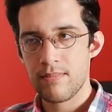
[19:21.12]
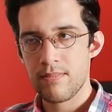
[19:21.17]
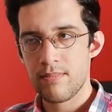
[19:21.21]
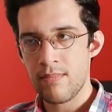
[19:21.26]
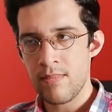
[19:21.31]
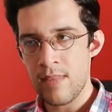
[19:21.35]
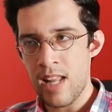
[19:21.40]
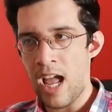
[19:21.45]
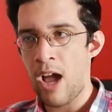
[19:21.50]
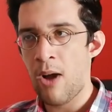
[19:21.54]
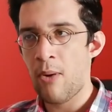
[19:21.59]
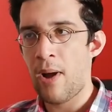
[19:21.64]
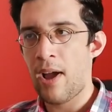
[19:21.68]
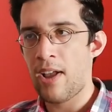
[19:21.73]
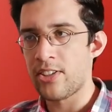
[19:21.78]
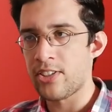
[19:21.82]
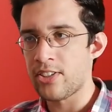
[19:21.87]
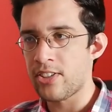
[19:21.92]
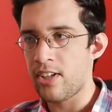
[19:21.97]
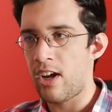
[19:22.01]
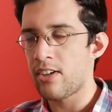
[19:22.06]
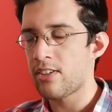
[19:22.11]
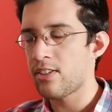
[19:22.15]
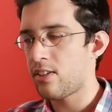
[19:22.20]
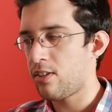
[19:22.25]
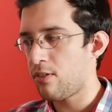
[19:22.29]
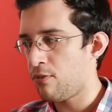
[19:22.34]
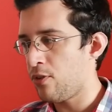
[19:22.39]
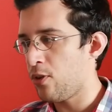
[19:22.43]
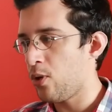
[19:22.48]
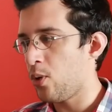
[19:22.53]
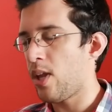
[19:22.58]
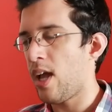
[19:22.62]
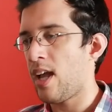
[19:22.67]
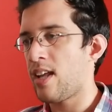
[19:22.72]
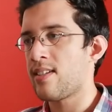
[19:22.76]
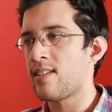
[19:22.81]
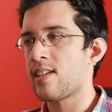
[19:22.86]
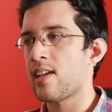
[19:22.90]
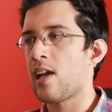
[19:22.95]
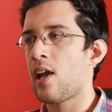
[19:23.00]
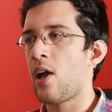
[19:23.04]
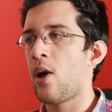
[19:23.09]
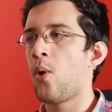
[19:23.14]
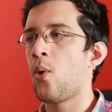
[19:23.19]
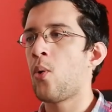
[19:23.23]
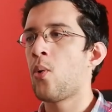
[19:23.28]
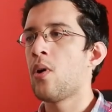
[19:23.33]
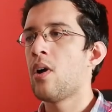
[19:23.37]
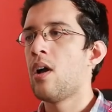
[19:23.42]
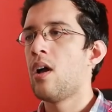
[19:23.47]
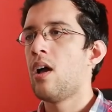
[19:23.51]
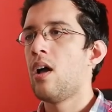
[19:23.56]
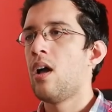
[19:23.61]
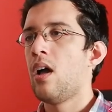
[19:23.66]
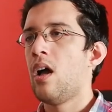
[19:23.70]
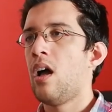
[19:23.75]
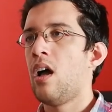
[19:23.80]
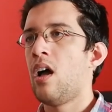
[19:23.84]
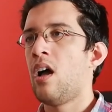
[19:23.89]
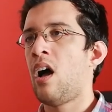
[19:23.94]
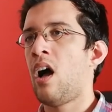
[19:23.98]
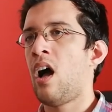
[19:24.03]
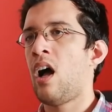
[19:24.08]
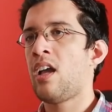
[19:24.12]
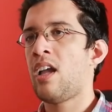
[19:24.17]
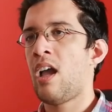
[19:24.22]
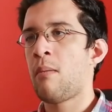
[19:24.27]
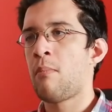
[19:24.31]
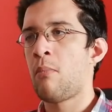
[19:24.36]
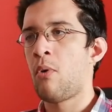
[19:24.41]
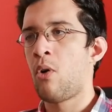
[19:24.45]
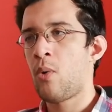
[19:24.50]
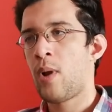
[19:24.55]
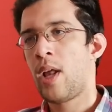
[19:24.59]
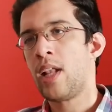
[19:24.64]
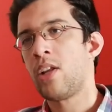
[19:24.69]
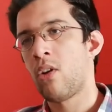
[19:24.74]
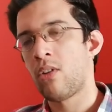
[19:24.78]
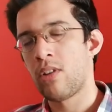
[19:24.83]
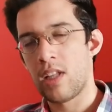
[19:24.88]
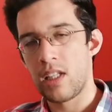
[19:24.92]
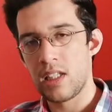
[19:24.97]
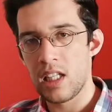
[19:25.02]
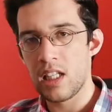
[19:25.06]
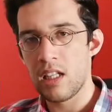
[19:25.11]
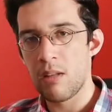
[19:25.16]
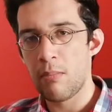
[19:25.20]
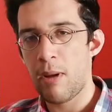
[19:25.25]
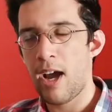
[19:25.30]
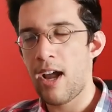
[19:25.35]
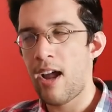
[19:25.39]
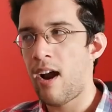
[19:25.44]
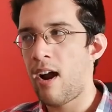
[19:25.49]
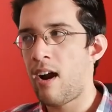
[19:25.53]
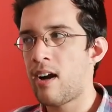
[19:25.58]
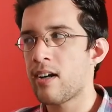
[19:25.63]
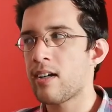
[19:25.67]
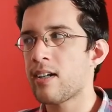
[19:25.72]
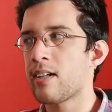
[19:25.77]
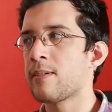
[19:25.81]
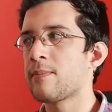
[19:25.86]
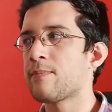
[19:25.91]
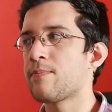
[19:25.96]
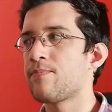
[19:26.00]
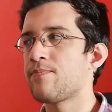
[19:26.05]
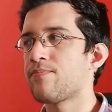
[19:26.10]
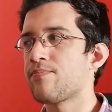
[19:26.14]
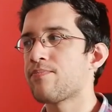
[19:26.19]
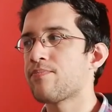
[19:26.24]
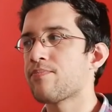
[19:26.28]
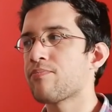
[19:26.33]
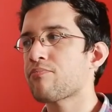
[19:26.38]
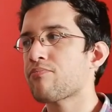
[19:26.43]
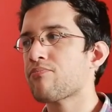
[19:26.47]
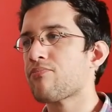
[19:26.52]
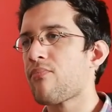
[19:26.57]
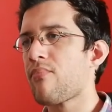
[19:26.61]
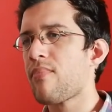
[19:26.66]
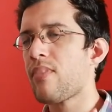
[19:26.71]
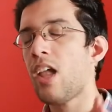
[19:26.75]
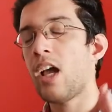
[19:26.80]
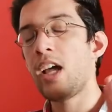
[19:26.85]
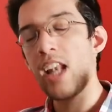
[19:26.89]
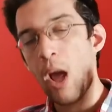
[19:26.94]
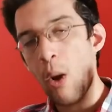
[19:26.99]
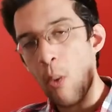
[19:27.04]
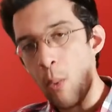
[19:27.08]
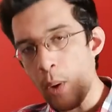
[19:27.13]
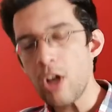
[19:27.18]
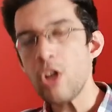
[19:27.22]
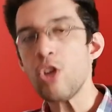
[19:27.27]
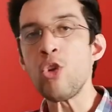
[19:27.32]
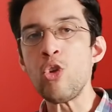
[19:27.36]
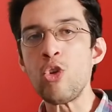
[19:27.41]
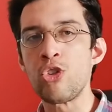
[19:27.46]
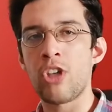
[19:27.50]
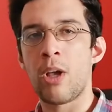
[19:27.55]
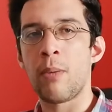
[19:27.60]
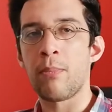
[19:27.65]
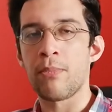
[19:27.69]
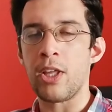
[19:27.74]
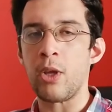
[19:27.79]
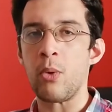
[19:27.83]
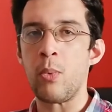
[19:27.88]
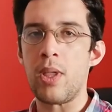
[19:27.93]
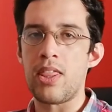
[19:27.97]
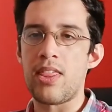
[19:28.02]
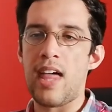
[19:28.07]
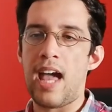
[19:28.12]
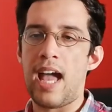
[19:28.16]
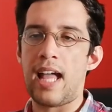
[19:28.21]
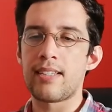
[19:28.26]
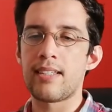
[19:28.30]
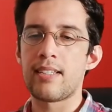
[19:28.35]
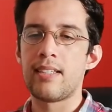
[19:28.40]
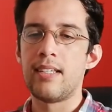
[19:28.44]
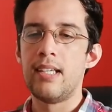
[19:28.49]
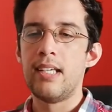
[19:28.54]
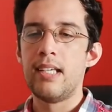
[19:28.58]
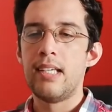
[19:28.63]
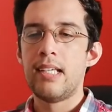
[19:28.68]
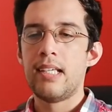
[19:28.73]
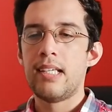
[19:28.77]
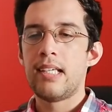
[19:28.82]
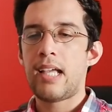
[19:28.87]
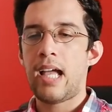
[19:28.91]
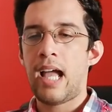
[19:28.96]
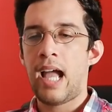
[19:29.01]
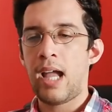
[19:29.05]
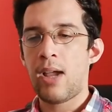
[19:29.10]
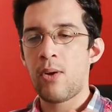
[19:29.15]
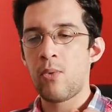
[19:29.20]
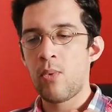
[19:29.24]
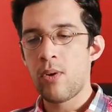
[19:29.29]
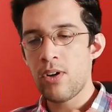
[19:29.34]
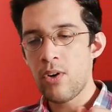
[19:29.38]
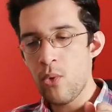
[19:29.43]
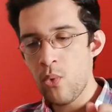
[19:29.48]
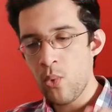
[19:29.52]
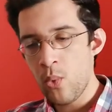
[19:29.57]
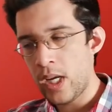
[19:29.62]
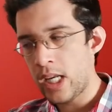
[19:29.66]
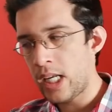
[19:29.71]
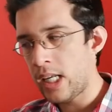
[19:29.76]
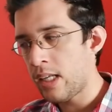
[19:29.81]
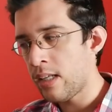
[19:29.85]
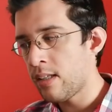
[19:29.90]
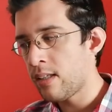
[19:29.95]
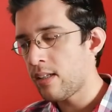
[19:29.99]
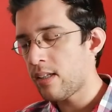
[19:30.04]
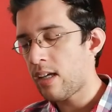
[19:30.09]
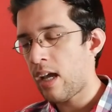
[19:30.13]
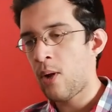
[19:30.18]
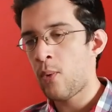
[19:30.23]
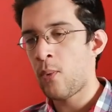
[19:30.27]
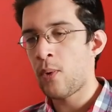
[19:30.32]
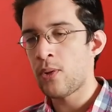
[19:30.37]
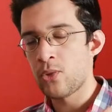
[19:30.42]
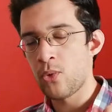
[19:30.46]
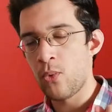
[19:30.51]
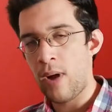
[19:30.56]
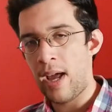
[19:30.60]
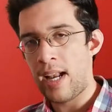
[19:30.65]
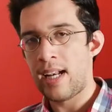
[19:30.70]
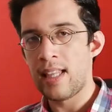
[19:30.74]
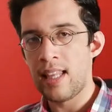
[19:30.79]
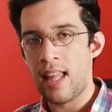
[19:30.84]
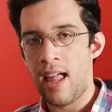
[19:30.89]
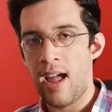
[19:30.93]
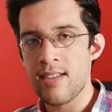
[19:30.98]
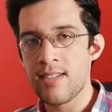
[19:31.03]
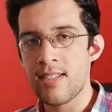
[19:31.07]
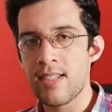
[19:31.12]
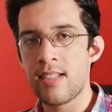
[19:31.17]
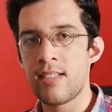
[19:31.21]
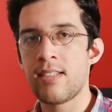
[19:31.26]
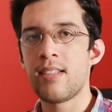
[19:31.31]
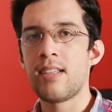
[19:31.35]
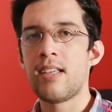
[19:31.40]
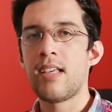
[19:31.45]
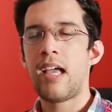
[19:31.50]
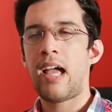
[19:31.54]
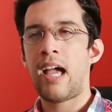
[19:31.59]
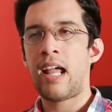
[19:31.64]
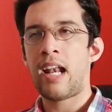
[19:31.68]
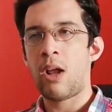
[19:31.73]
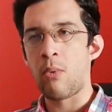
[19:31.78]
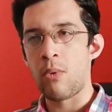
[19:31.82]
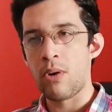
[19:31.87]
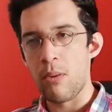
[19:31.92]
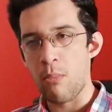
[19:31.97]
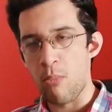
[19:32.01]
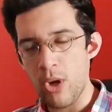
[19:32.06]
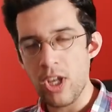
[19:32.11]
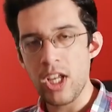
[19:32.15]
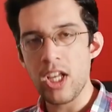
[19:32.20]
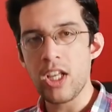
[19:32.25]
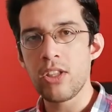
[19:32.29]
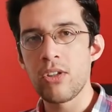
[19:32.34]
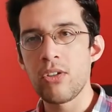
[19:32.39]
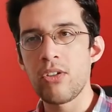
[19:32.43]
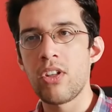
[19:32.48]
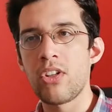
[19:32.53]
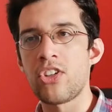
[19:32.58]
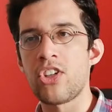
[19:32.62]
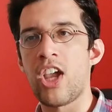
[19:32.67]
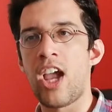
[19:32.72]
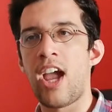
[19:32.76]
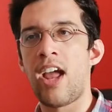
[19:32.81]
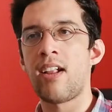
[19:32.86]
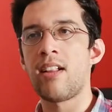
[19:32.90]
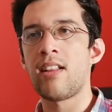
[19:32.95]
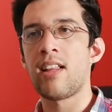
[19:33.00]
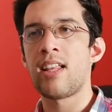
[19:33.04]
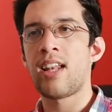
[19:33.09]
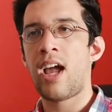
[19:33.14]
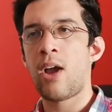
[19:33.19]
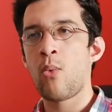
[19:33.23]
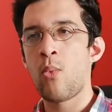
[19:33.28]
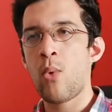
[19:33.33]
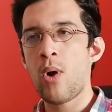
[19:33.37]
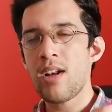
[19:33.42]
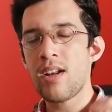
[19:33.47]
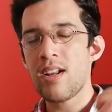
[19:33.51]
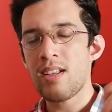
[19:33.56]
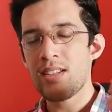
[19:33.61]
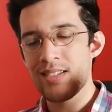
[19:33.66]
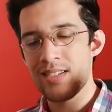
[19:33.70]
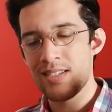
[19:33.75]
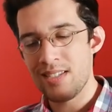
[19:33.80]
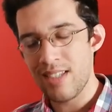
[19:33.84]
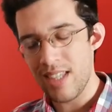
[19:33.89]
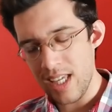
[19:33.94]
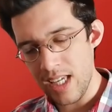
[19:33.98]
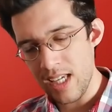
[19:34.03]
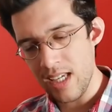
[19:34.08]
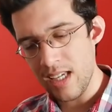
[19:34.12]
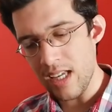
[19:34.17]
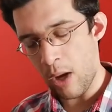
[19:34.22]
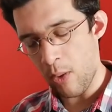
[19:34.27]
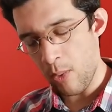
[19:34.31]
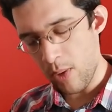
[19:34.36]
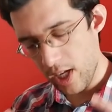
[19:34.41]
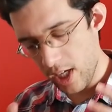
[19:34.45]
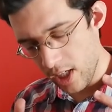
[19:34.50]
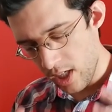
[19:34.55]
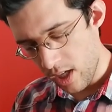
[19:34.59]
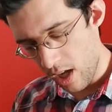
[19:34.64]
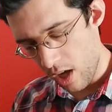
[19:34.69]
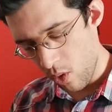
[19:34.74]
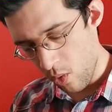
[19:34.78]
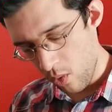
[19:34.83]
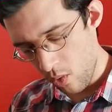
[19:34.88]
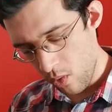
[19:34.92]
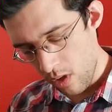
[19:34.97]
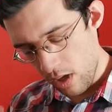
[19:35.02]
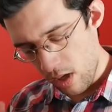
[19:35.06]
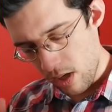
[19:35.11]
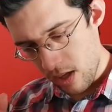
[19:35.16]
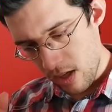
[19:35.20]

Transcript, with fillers: Now I started a few days ago. I am already on the Lullaby arc, and I want to do something with that. I want to read it, I want to analyze it, and I want to bring it to the channel, and I want to see, I want to go